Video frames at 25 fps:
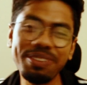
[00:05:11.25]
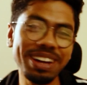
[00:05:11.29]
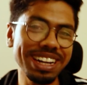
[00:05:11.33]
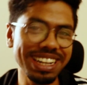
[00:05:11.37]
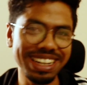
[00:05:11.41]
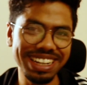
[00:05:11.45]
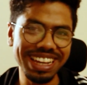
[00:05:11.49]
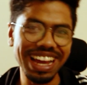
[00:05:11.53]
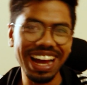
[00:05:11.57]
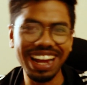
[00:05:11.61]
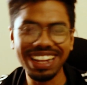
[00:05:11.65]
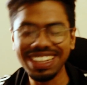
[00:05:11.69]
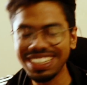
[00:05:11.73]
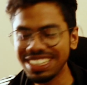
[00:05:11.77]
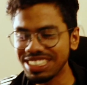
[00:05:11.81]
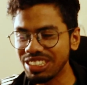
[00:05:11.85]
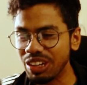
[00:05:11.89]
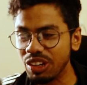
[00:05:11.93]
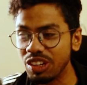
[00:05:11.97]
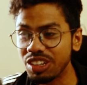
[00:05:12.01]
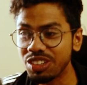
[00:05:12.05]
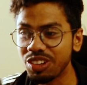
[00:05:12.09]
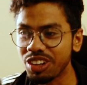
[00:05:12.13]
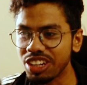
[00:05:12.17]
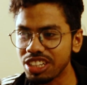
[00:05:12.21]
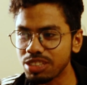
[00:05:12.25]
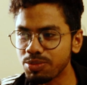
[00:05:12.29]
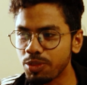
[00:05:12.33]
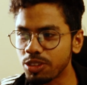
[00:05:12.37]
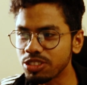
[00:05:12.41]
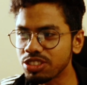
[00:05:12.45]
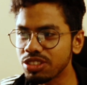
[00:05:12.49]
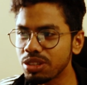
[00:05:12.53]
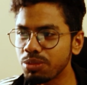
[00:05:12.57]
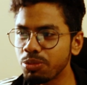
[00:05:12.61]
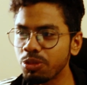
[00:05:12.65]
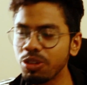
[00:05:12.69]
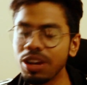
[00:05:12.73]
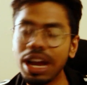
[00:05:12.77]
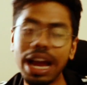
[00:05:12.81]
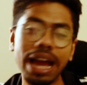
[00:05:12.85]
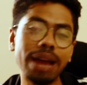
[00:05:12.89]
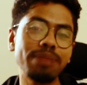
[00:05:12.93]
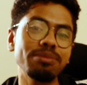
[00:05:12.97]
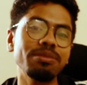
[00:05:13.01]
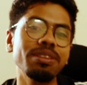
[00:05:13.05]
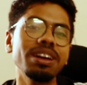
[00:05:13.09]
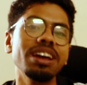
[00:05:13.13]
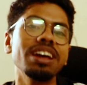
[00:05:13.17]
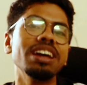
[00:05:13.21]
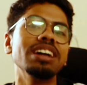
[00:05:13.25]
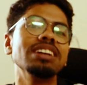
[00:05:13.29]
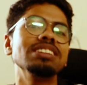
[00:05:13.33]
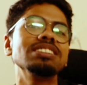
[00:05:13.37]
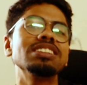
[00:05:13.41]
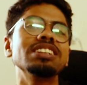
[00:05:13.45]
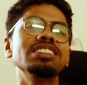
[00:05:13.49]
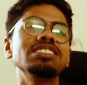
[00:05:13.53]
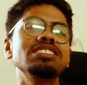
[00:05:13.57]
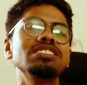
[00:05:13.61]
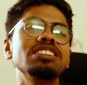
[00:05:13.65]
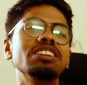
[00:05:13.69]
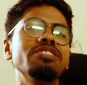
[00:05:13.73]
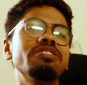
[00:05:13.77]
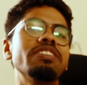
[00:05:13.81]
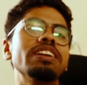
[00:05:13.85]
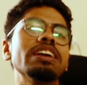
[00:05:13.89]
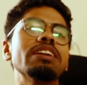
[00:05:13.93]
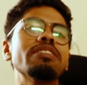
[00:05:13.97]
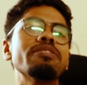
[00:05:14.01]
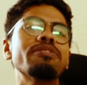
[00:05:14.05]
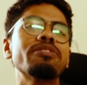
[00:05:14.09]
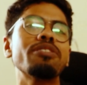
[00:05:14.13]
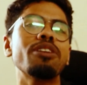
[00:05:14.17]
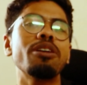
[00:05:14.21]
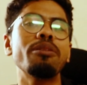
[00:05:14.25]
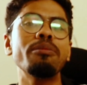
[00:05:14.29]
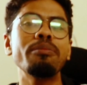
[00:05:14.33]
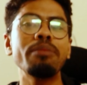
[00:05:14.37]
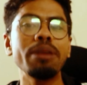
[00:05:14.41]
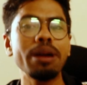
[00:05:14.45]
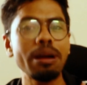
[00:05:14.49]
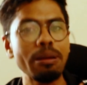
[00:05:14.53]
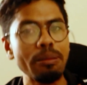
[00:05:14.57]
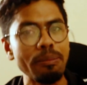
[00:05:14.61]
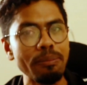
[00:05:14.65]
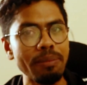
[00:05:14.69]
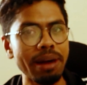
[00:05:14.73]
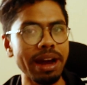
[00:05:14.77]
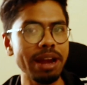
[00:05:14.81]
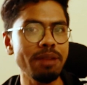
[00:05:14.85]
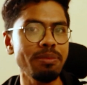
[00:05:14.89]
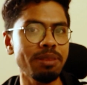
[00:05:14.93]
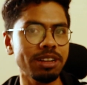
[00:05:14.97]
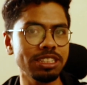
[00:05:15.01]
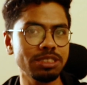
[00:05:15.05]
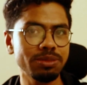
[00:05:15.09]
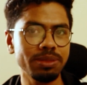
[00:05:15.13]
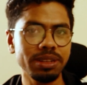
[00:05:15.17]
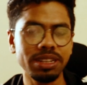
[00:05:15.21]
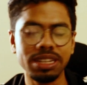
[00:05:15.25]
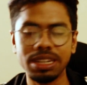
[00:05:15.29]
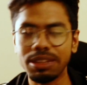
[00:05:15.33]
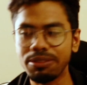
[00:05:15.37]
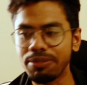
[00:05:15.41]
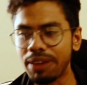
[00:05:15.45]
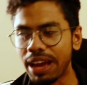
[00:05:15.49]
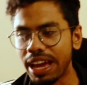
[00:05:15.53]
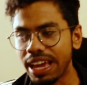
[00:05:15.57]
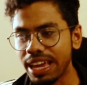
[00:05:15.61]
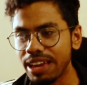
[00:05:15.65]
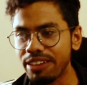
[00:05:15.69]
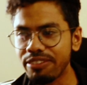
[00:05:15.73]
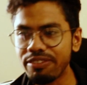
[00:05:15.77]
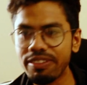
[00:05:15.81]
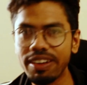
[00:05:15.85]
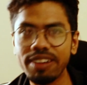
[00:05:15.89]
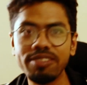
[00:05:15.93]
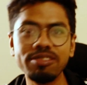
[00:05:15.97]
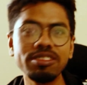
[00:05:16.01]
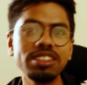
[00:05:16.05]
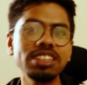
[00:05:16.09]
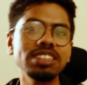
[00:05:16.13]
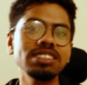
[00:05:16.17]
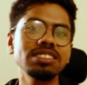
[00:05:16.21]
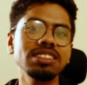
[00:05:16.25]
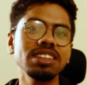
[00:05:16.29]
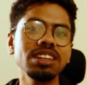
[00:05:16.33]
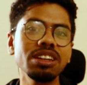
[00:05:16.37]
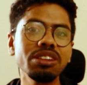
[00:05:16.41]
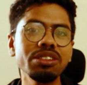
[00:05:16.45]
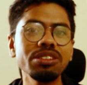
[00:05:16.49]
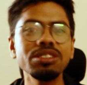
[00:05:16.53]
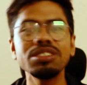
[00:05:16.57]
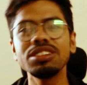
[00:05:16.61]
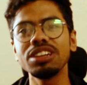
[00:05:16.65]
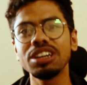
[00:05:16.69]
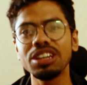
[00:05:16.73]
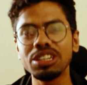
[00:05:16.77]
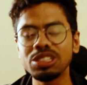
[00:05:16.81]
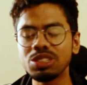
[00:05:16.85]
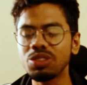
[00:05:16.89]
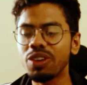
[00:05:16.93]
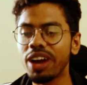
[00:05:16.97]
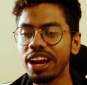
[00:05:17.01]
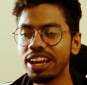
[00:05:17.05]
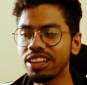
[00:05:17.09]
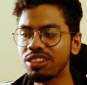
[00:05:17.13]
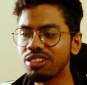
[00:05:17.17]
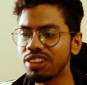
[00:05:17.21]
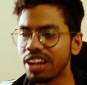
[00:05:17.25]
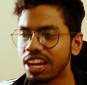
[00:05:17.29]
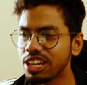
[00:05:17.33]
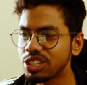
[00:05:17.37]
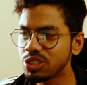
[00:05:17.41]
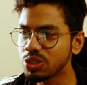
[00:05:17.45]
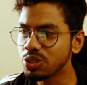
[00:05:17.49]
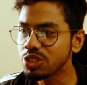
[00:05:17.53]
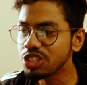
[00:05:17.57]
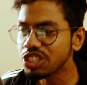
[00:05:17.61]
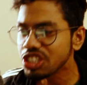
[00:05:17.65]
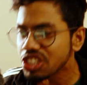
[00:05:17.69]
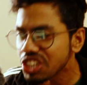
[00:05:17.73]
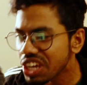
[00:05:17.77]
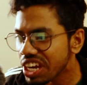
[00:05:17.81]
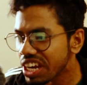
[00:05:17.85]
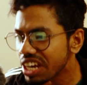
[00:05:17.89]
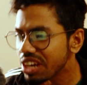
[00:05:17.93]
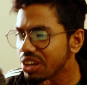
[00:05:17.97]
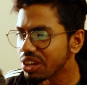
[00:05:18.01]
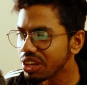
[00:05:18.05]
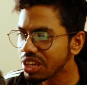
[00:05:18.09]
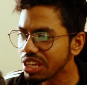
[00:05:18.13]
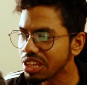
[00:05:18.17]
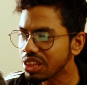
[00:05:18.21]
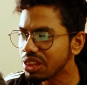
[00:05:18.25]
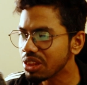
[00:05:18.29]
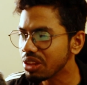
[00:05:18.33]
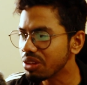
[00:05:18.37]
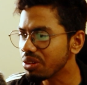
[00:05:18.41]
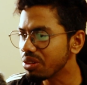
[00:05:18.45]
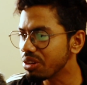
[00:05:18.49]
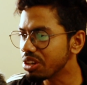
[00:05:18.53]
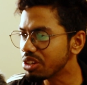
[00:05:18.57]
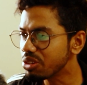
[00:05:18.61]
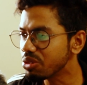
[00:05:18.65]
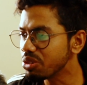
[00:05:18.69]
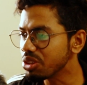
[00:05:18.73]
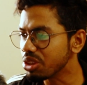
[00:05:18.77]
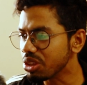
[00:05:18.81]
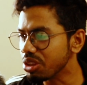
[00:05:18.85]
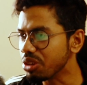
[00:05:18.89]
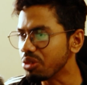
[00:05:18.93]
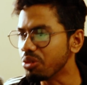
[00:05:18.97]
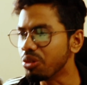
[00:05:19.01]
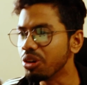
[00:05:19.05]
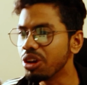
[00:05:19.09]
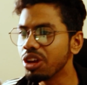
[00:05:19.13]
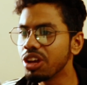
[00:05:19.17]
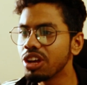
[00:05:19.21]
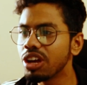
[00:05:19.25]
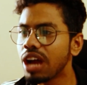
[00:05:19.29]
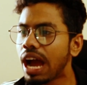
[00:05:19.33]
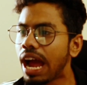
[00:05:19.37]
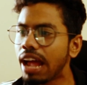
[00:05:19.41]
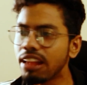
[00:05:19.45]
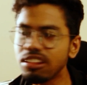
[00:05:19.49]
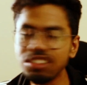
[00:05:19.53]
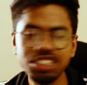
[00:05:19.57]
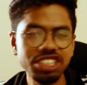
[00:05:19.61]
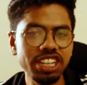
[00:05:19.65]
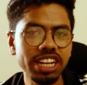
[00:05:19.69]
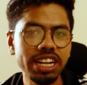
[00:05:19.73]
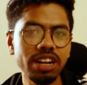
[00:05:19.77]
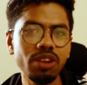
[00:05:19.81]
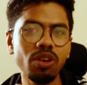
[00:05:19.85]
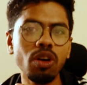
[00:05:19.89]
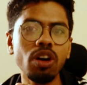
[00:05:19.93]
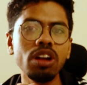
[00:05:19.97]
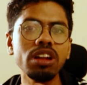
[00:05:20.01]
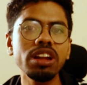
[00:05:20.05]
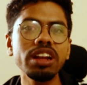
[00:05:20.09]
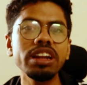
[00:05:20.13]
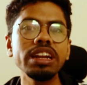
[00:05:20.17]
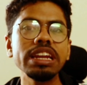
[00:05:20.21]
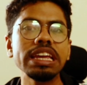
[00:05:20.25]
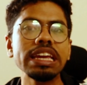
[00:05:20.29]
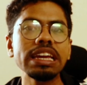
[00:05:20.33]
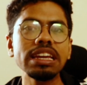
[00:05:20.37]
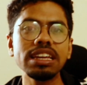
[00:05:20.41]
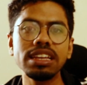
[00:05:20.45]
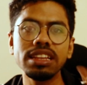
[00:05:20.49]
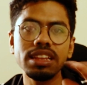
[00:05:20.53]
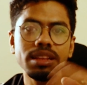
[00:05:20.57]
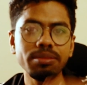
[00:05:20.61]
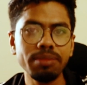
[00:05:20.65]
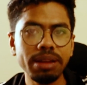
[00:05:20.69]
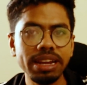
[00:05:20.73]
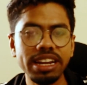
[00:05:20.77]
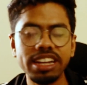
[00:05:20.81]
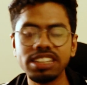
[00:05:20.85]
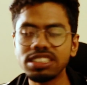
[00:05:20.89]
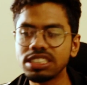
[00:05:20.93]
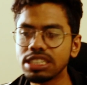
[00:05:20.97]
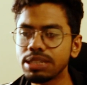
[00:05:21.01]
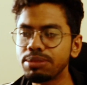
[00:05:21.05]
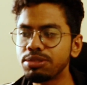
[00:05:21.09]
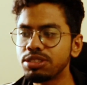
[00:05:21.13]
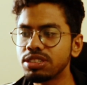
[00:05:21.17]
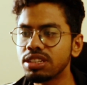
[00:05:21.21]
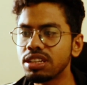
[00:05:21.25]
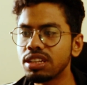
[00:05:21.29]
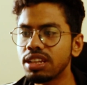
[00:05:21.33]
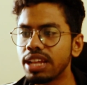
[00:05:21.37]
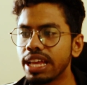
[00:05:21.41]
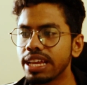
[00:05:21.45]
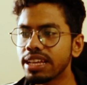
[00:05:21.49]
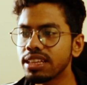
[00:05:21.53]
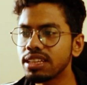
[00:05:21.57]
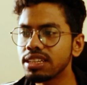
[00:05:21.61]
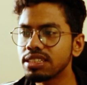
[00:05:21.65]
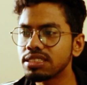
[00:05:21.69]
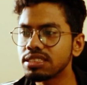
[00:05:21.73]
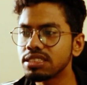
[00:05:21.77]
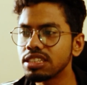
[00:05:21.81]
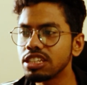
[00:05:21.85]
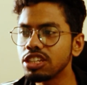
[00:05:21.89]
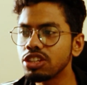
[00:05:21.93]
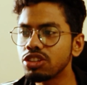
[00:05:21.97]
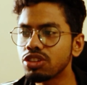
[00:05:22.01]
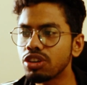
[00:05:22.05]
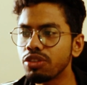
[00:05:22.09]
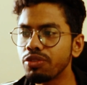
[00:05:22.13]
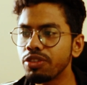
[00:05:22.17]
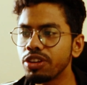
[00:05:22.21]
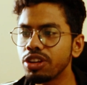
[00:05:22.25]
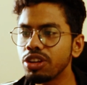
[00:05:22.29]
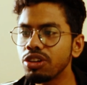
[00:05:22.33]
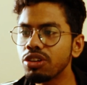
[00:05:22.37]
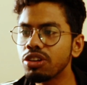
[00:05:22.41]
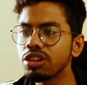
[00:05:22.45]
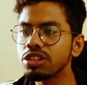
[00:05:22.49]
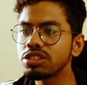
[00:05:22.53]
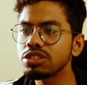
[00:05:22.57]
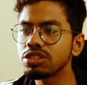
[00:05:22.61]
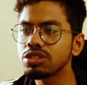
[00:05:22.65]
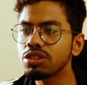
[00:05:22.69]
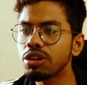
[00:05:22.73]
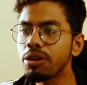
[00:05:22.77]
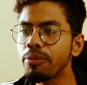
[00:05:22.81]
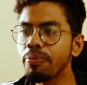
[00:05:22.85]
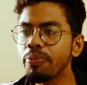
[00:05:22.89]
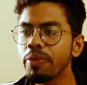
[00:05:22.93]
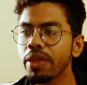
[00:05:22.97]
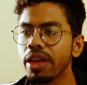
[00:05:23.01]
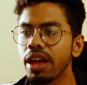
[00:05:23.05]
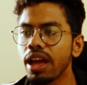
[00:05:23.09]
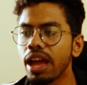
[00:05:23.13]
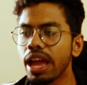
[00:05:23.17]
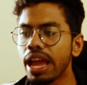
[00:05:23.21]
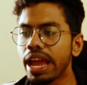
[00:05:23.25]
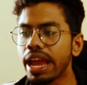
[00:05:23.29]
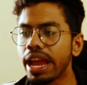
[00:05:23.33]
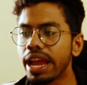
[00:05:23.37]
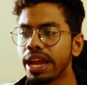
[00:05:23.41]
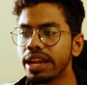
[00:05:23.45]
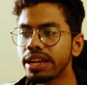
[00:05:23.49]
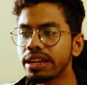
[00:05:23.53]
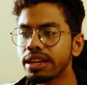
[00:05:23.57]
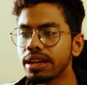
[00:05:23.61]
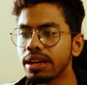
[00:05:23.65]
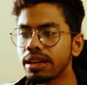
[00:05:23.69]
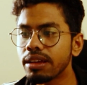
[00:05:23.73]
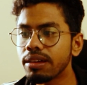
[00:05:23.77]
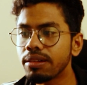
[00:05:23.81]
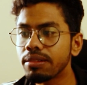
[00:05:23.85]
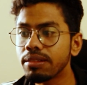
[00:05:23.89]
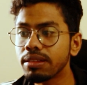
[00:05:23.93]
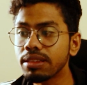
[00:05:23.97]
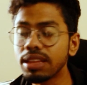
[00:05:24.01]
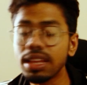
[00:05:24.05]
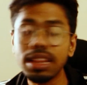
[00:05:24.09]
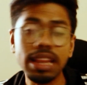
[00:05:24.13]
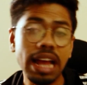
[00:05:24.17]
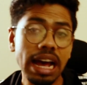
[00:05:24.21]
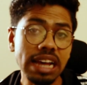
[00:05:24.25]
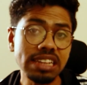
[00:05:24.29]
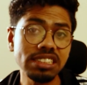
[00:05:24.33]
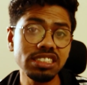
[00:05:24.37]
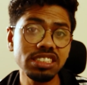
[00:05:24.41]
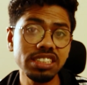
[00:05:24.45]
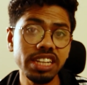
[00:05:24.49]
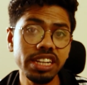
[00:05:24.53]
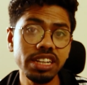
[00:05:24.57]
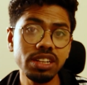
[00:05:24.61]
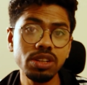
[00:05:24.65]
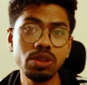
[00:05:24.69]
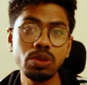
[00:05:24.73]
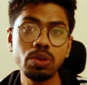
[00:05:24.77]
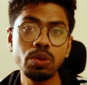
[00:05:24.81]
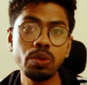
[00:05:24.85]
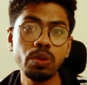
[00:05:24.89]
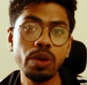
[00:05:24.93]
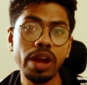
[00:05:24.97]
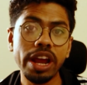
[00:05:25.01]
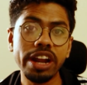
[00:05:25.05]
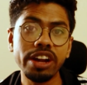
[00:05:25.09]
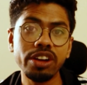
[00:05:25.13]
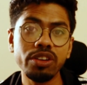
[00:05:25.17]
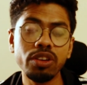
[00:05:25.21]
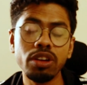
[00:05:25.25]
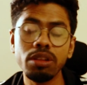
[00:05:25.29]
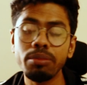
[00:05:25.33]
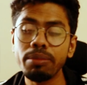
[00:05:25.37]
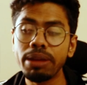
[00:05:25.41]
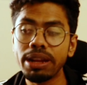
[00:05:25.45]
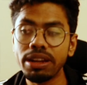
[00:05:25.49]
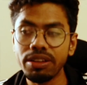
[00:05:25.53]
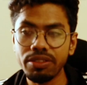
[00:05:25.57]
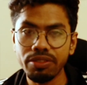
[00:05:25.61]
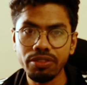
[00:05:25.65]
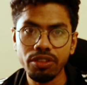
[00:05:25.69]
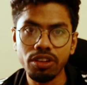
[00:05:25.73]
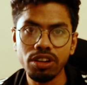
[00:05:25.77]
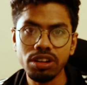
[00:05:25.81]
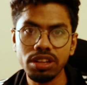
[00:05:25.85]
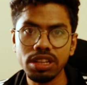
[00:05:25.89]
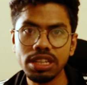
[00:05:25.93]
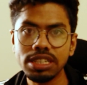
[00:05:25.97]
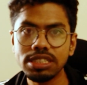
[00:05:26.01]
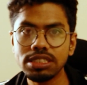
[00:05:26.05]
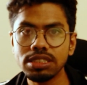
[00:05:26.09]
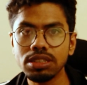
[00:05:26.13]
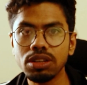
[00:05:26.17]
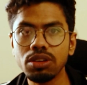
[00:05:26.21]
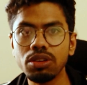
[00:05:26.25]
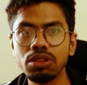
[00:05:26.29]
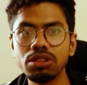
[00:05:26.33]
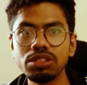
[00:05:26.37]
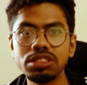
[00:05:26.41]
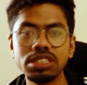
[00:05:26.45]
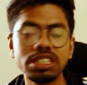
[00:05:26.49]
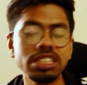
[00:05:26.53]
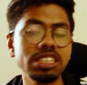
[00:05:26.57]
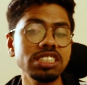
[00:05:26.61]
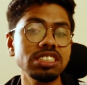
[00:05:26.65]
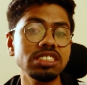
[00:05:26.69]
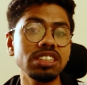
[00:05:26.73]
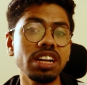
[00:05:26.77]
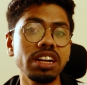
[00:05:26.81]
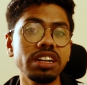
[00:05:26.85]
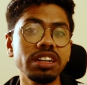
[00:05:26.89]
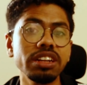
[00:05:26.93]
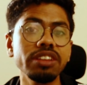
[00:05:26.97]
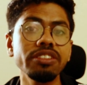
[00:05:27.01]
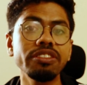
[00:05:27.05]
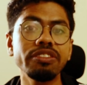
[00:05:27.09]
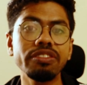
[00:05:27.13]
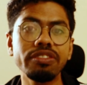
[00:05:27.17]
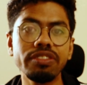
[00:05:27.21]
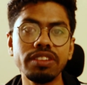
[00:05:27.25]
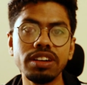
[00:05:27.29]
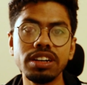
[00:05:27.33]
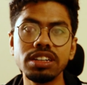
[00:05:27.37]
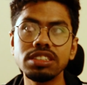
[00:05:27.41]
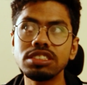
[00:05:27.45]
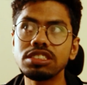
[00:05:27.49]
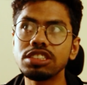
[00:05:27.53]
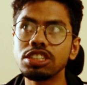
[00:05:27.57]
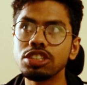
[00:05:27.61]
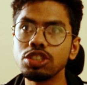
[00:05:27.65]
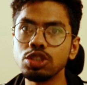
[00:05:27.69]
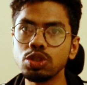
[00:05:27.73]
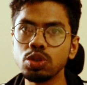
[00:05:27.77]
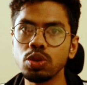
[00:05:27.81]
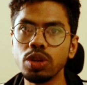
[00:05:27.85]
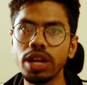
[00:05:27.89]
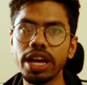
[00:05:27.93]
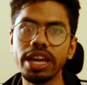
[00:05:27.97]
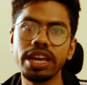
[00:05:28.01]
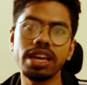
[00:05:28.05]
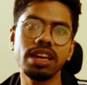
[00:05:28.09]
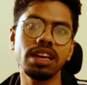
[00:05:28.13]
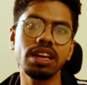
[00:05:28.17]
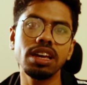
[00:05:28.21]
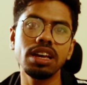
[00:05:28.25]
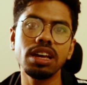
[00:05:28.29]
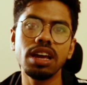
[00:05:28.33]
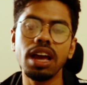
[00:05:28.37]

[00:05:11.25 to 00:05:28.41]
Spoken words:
But yeah, this is not a sponsored book. I'm just referring from my perspective. I have found this thing good, so I thought I should share it with you. I'll share all the link in my description, like this intro video also. And the last date to enrollment for this course, it is 31st July.